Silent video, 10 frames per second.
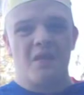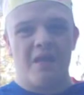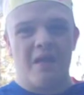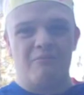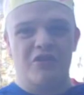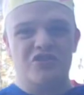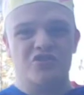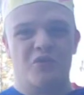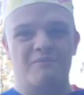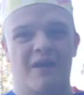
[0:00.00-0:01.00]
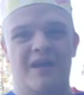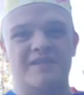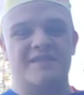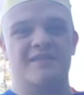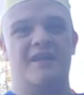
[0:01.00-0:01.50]
A pretty short
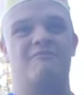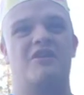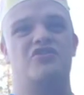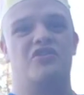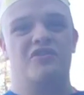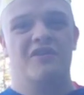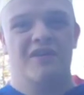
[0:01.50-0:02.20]
boss. Gotta make sure